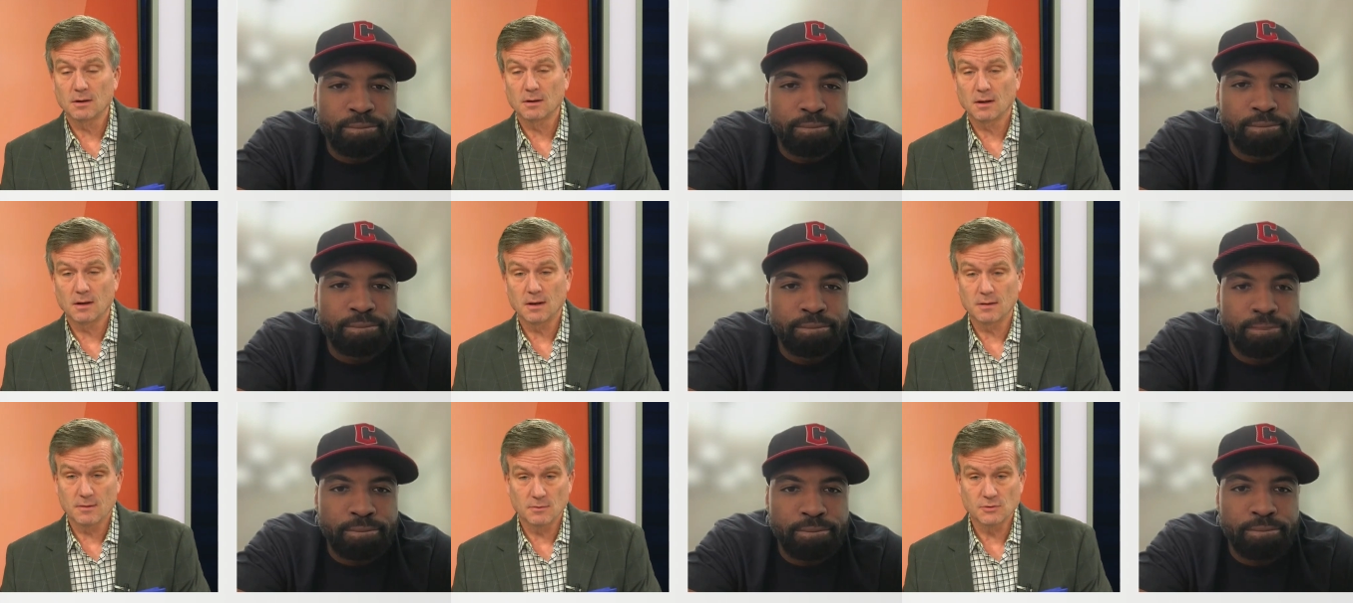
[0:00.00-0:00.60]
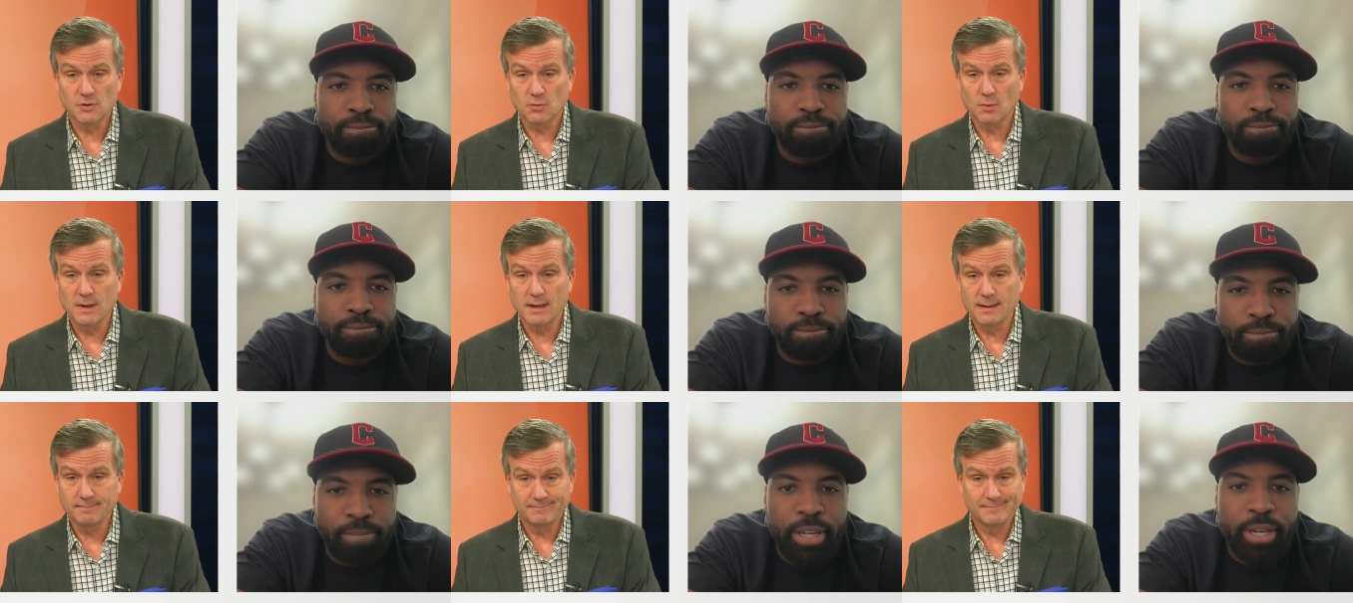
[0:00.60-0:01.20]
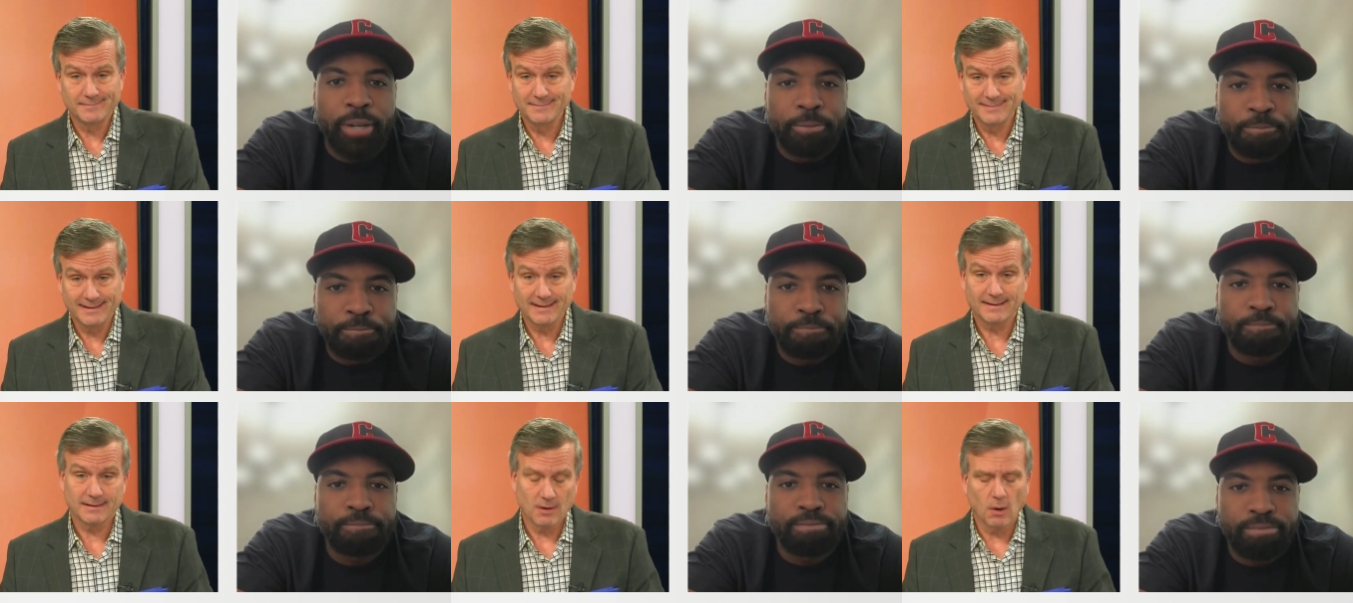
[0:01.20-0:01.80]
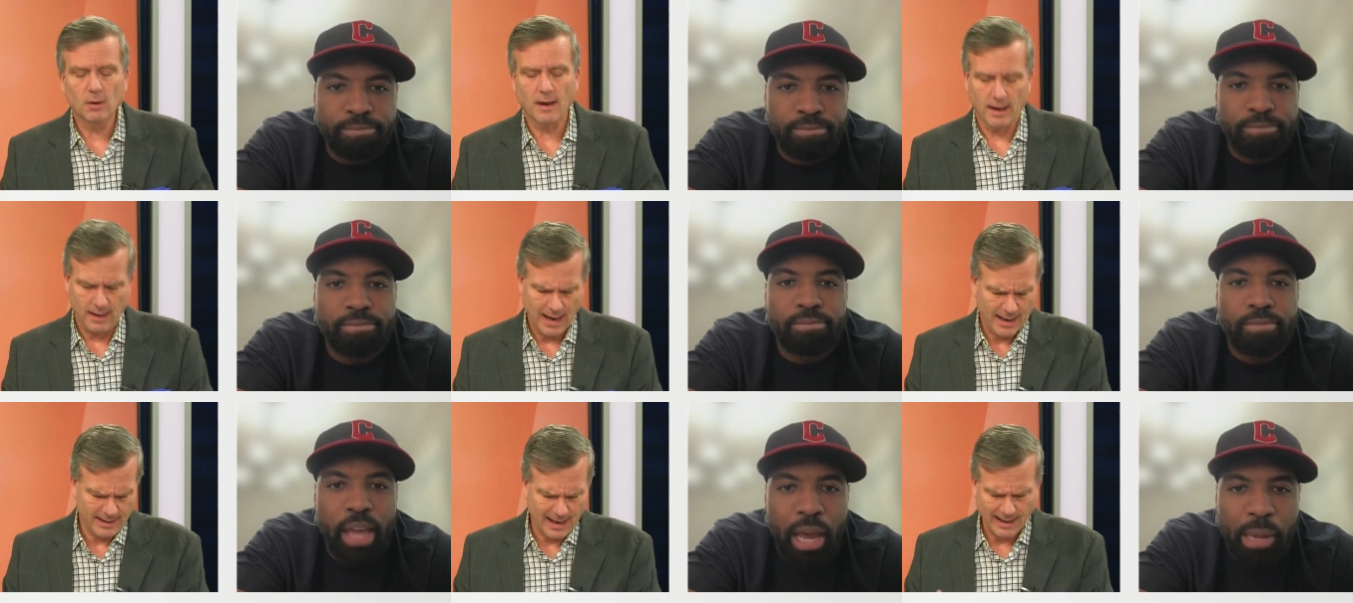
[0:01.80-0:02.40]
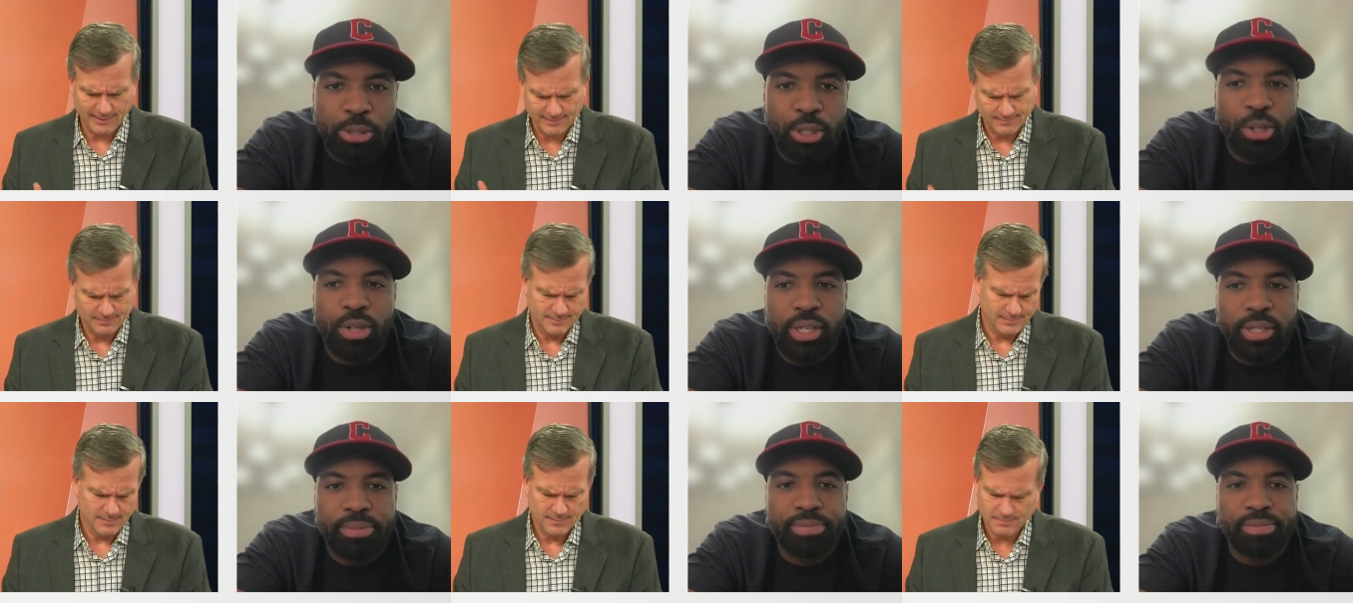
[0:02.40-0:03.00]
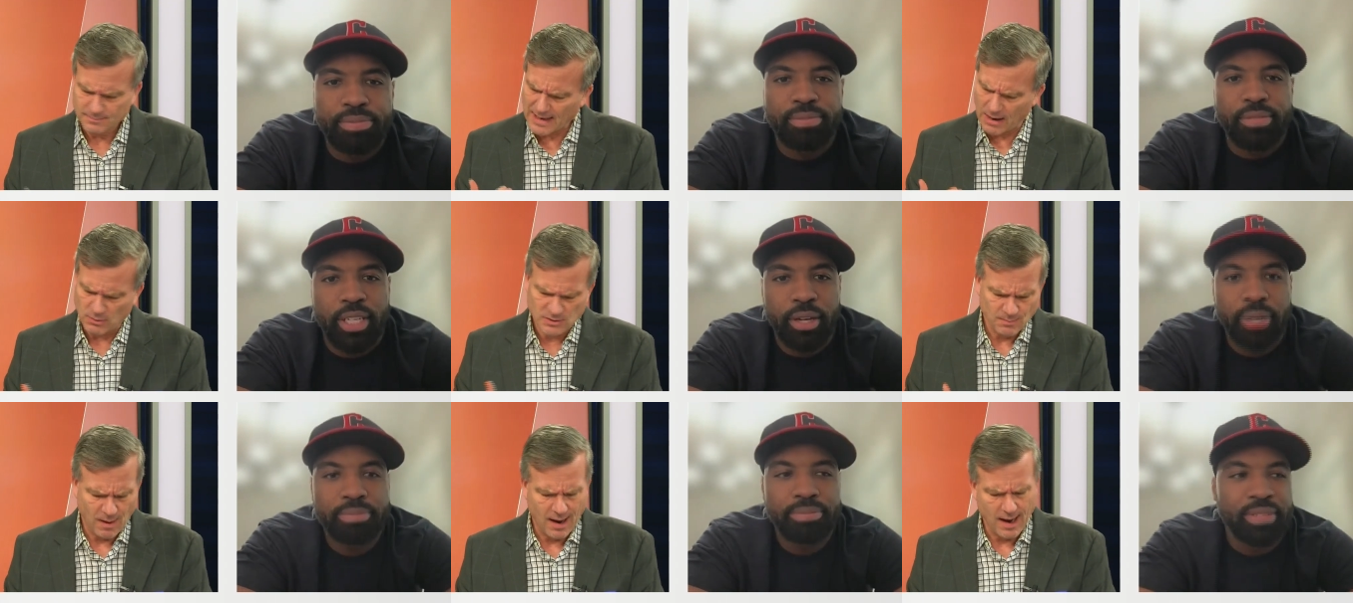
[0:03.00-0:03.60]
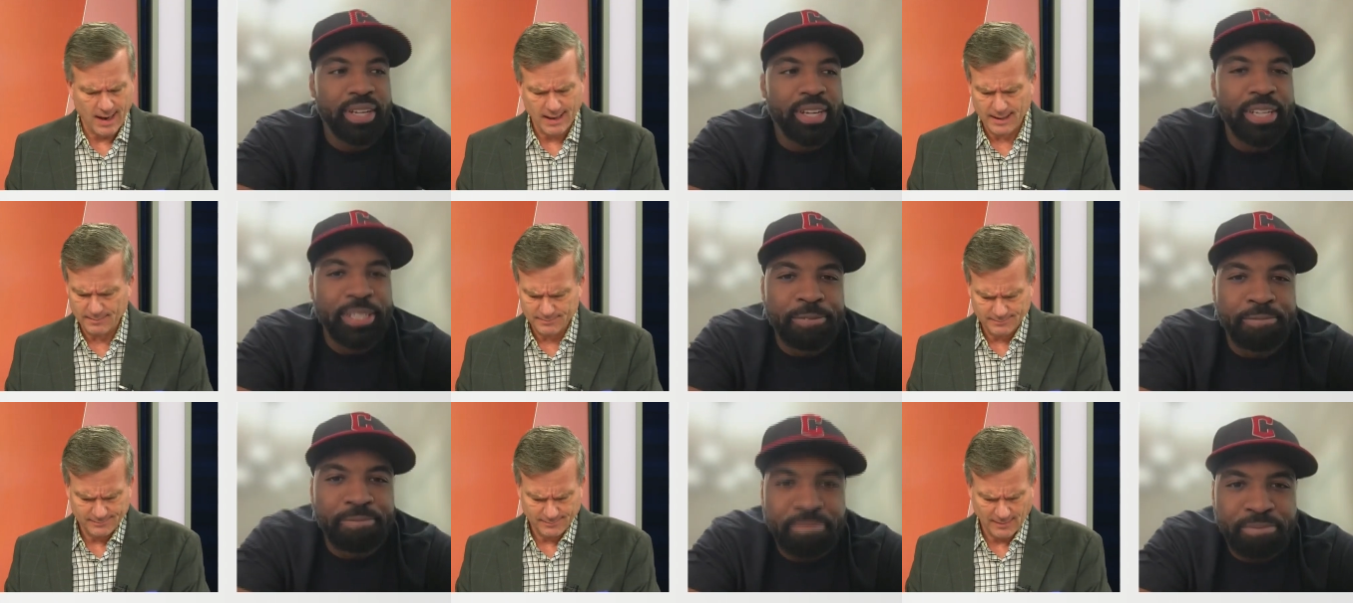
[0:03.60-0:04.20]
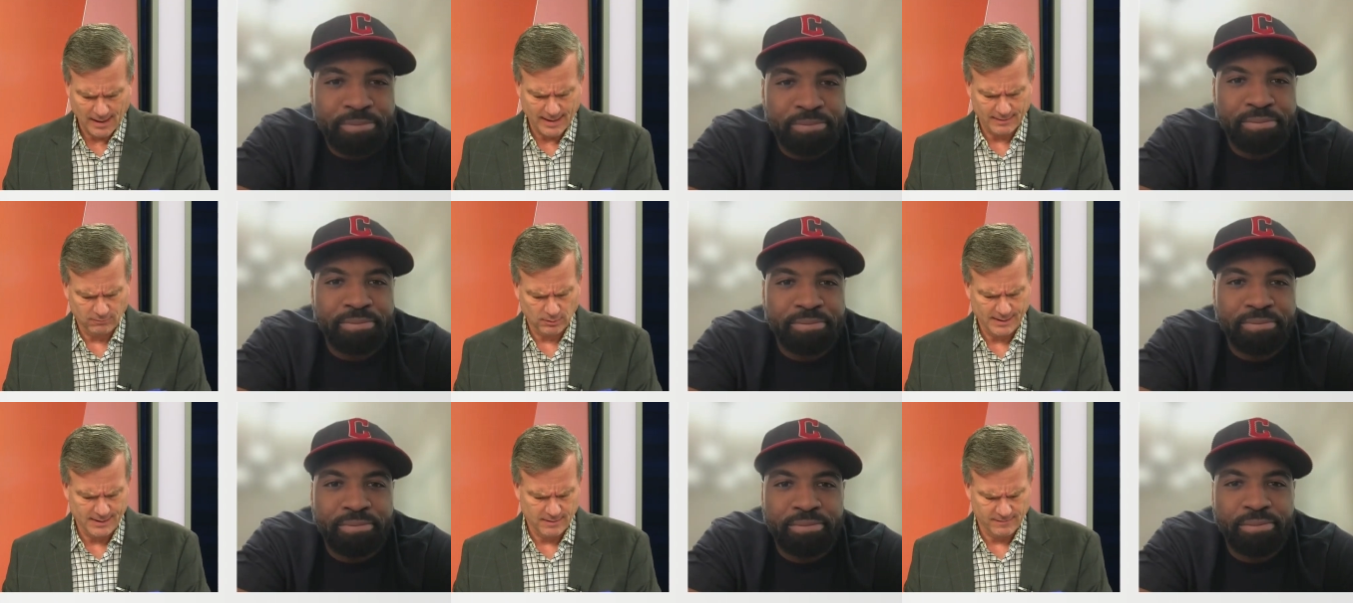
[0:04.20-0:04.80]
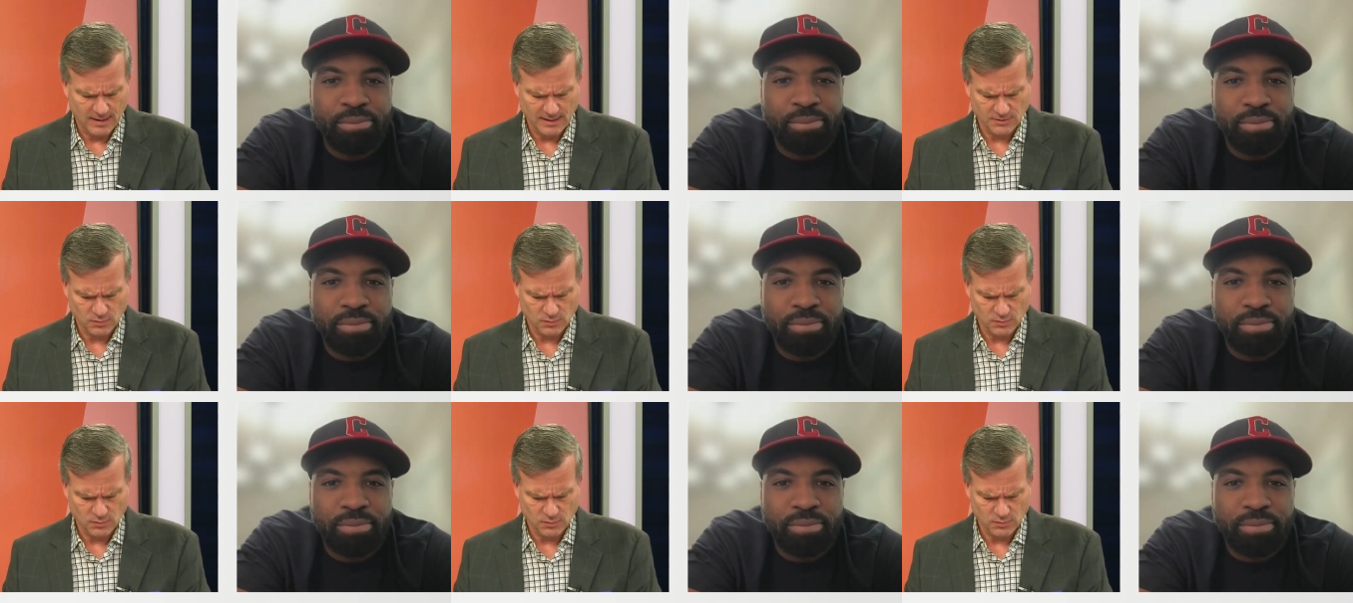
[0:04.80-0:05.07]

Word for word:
Speaker 1: Uh, those three. Yeah. Okay. I, that, Absolutely. That was my my read of it. I just